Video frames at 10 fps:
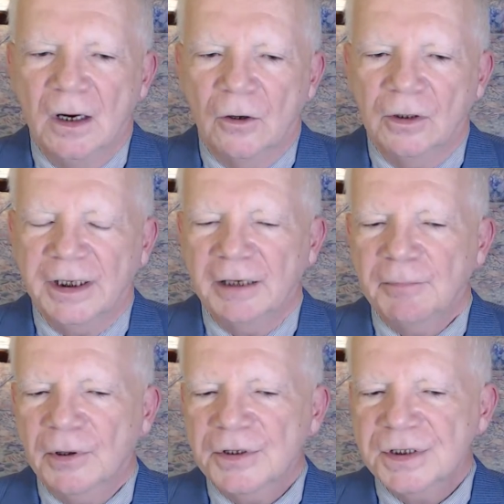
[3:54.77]
Early
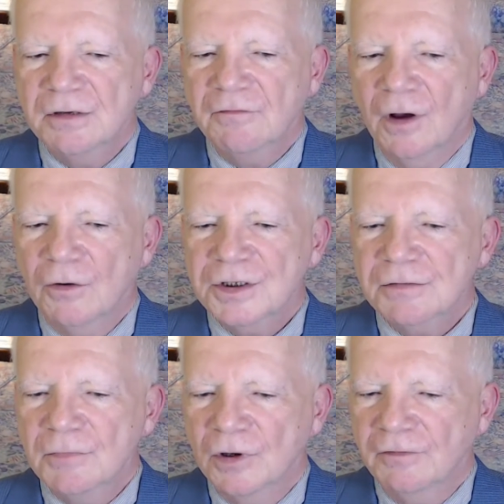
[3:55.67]
in-person votes,
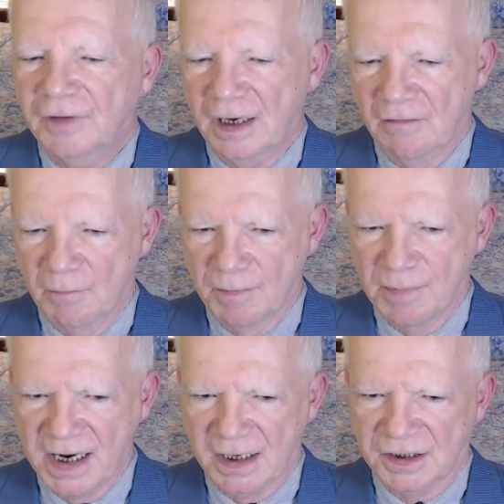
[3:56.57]
Murphy
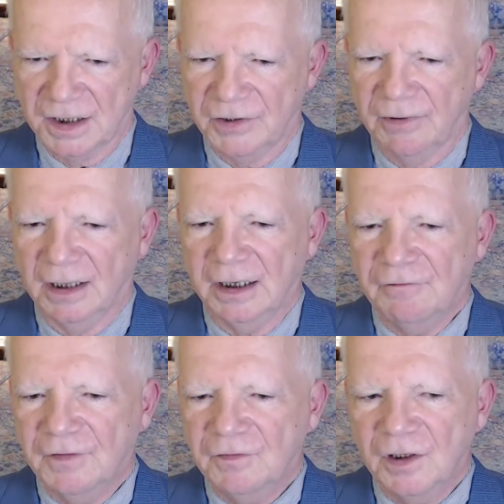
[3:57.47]
beat Citarelli
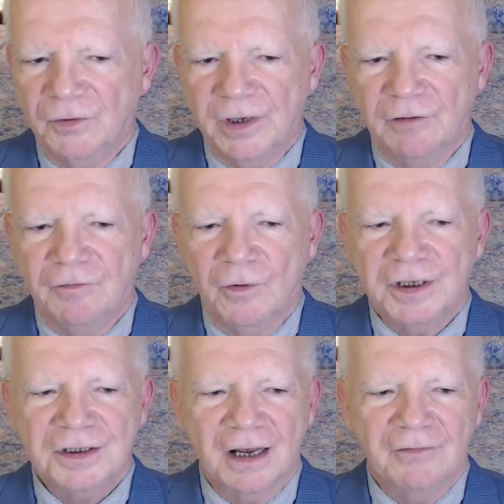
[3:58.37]
53 to
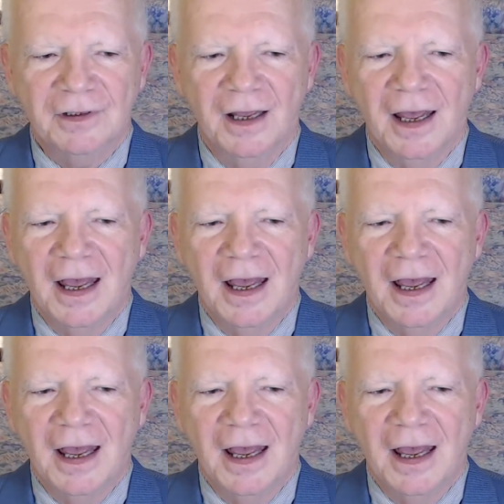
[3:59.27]
47,